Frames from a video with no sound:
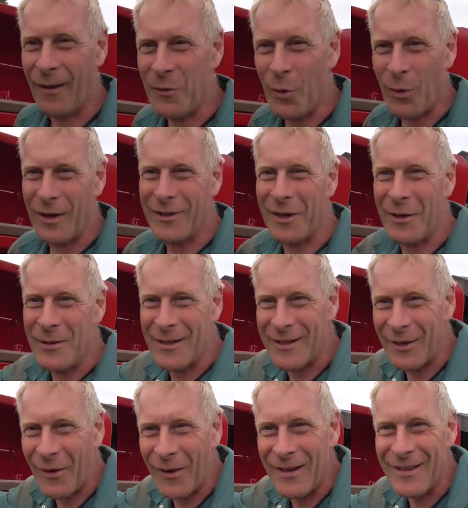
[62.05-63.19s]
I'm not going to show you
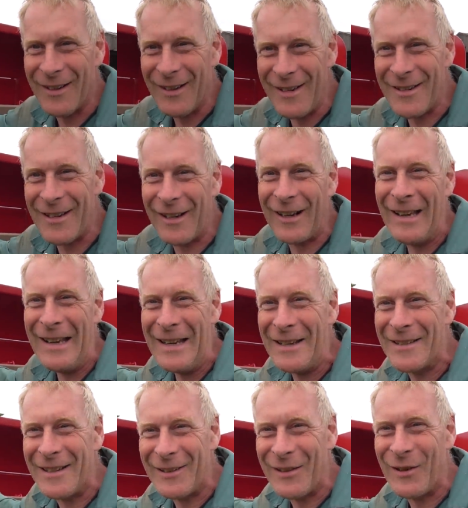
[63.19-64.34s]
inside. Is it
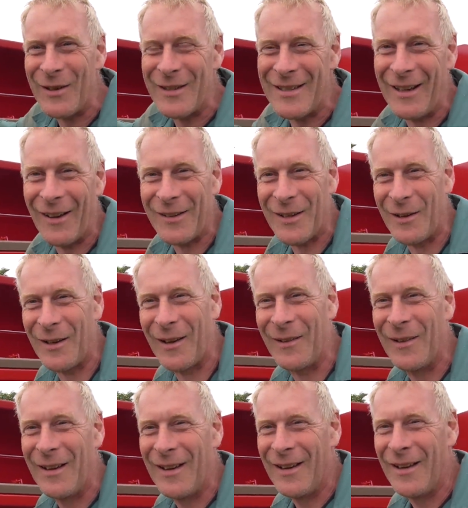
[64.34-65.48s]
clean? Is it dirty? I don't know.